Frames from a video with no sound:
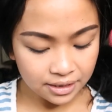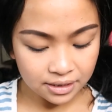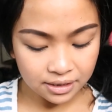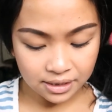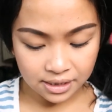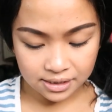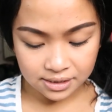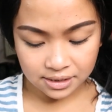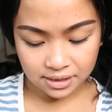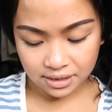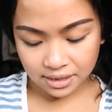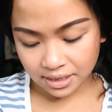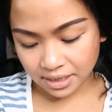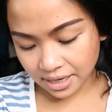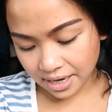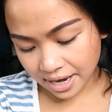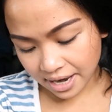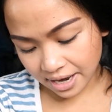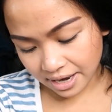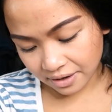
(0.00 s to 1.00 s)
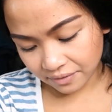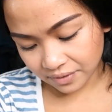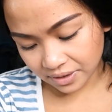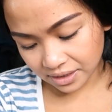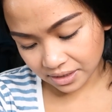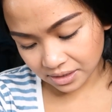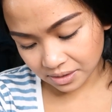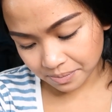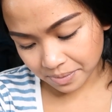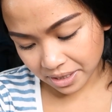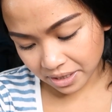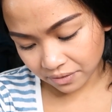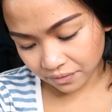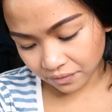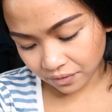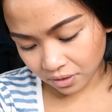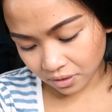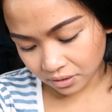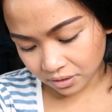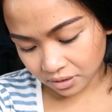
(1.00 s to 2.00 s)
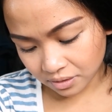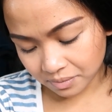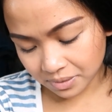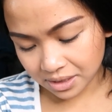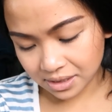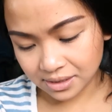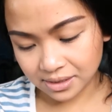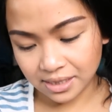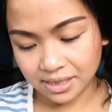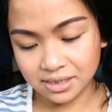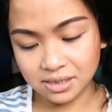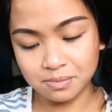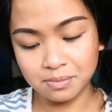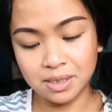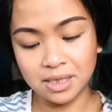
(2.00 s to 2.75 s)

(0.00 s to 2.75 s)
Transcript: The next thing that I have is by Volcom in a size